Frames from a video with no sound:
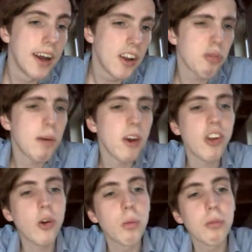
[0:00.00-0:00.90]
This
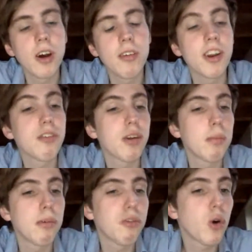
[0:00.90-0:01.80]
basically comes down what I've said
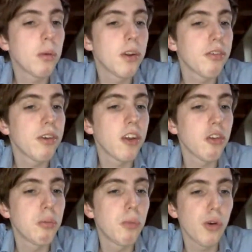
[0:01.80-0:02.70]
before, but I think
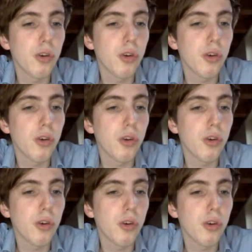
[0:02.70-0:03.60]
it's worth mentioning
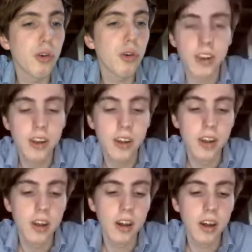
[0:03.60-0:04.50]
explicitly
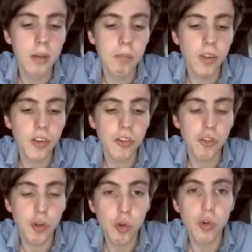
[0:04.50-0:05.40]
um, that it's
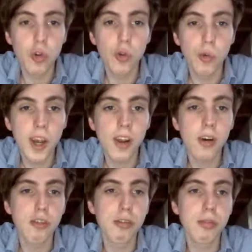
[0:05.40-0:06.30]
useful to weigh
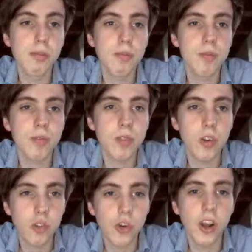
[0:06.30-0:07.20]
off
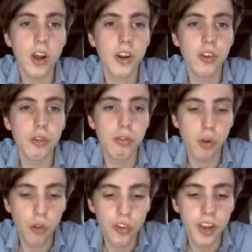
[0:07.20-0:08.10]
certain kind of
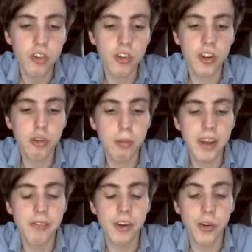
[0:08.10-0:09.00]
context and
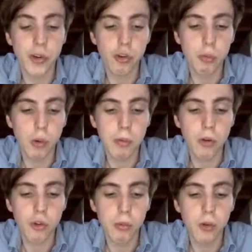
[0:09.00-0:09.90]
explain why yours is more
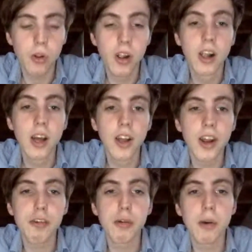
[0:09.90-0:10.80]
plausible, and
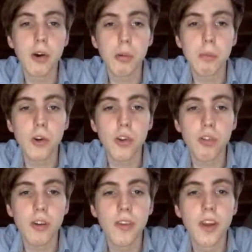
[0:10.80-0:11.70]
therefore the more important
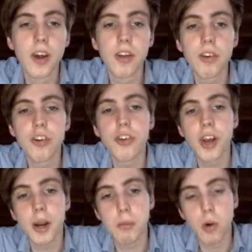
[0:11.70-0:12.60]
one, the one you should
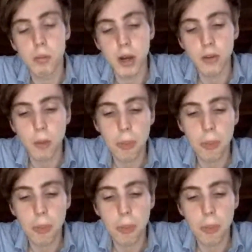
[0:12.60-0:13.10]
care more about.